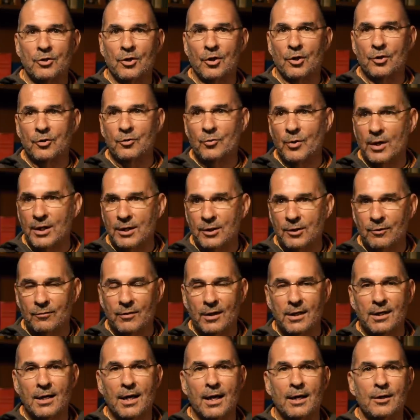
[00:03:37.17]
Advaita
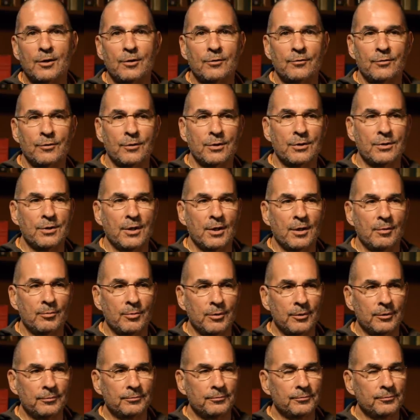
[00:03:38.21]
Vedanta, for
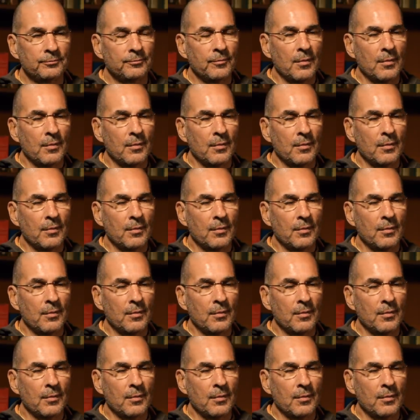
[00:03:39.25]
example.